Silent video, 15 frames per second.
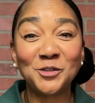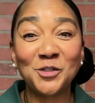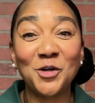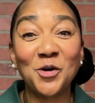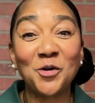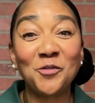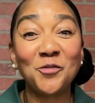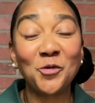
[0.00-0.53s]

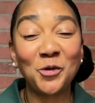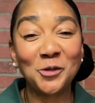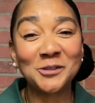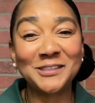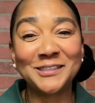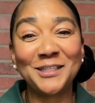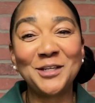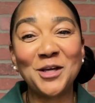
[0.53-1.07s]
Tara for your
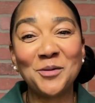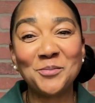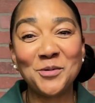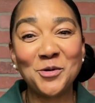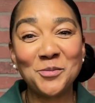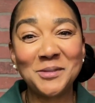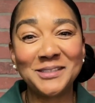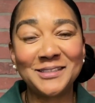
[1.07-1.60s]
Selah
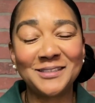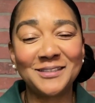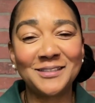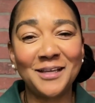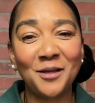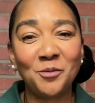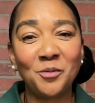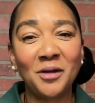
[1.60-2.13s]
Moment
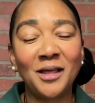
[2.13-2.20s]
today.